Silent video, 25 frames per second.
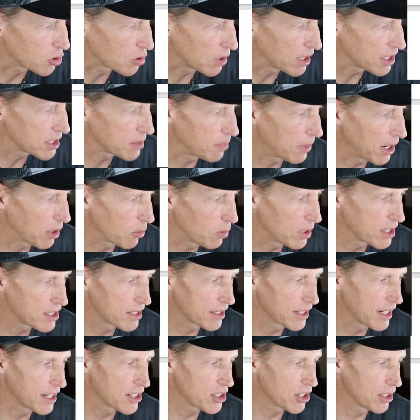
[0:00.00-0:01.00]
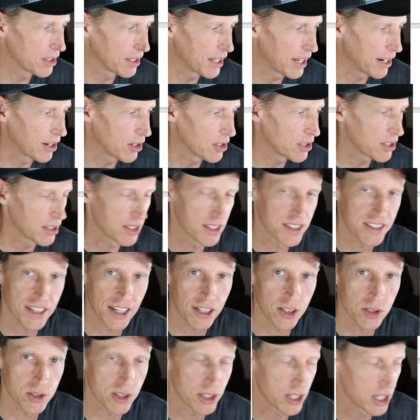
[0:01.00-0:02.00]
addressed my resignation letter to the
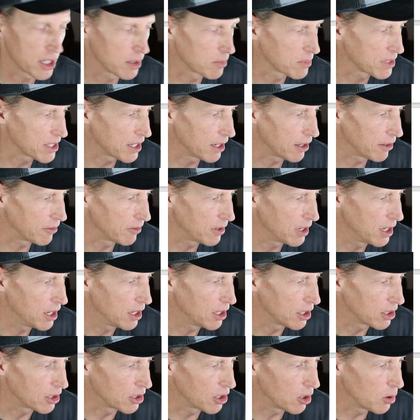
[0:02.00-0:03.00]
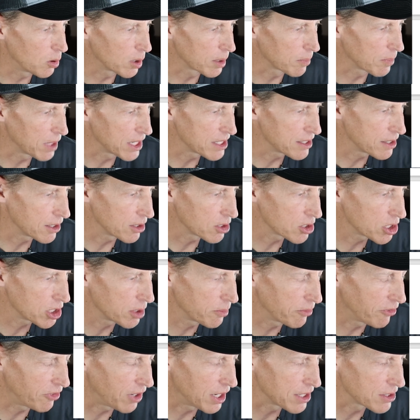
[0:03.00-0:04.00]
Secretary himself knowing my senior
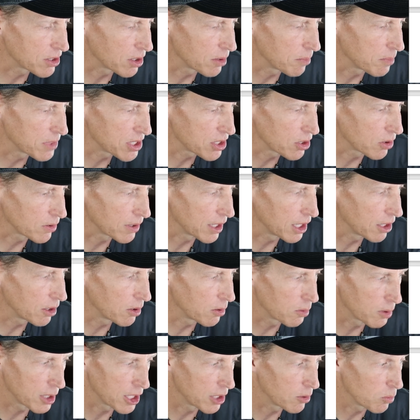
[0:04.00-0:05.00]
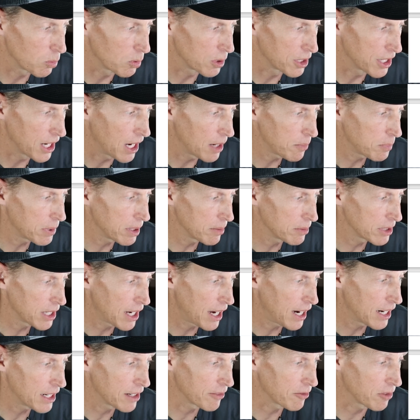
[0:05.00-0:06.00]
supervisor, Mr. Gary Reed, would not be able to
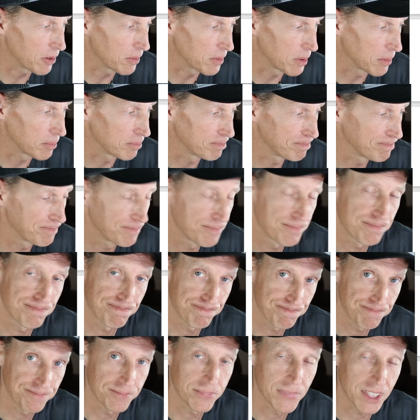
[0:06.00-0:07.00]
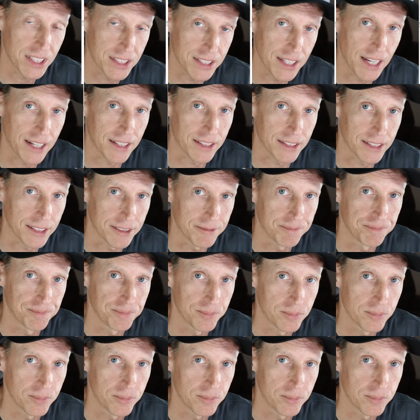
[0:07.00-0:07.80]
hide it from him. Exactly.